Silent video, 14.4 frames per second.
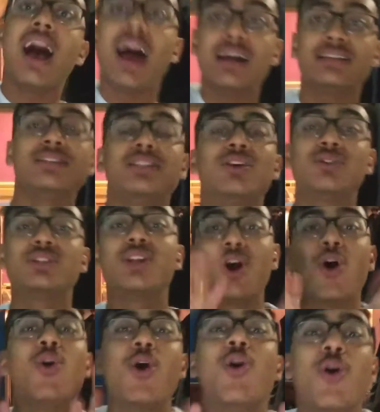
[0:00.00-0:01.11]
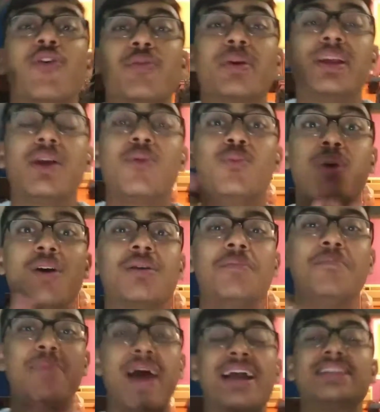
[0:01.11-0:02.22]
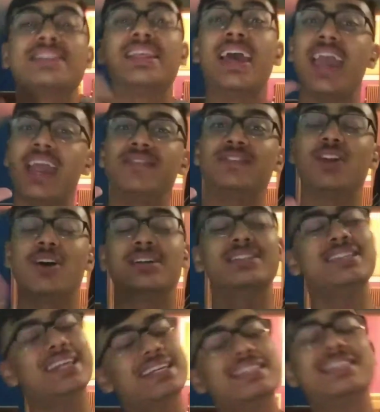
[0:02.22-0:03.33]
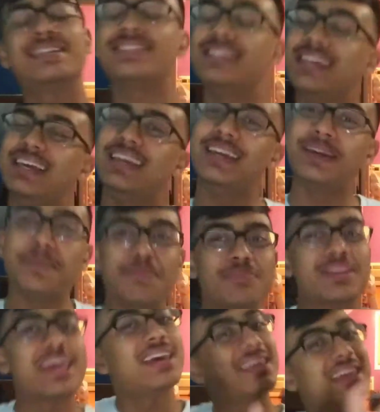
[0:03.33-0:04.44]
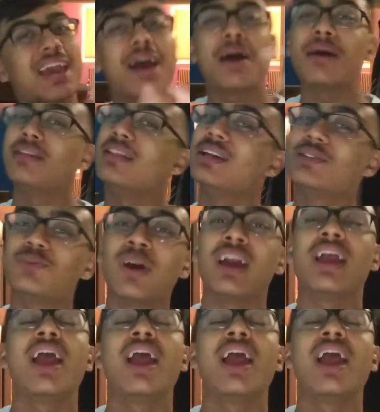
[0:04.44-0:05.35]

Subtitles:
Hi to the low, to the ho ho everybody, and welcome back to the Hey Vlog, day 16. Yeah, that's right.